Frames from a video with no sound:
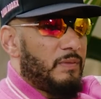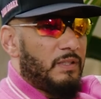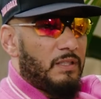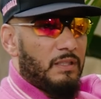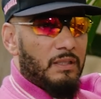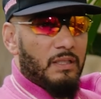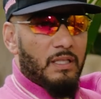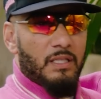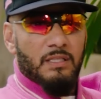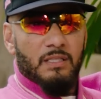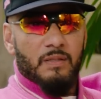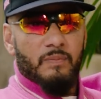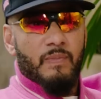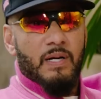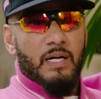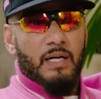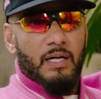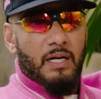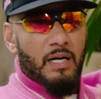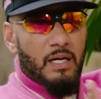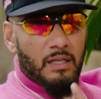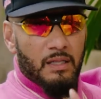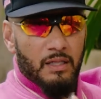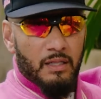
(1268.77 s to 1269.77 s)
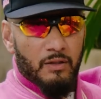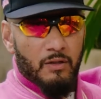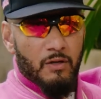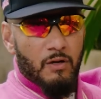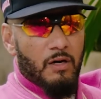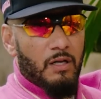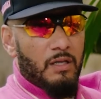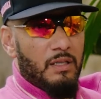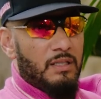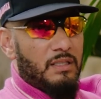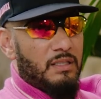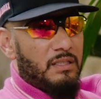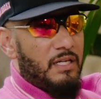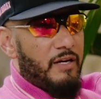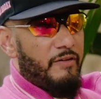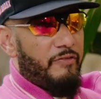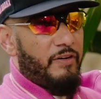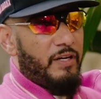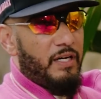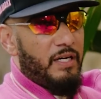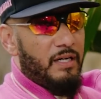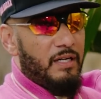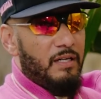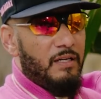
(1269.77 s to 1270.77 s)
It's because of my color and all this stuff
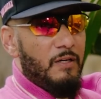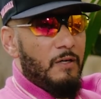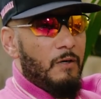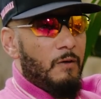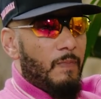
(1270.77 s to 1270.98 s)
here.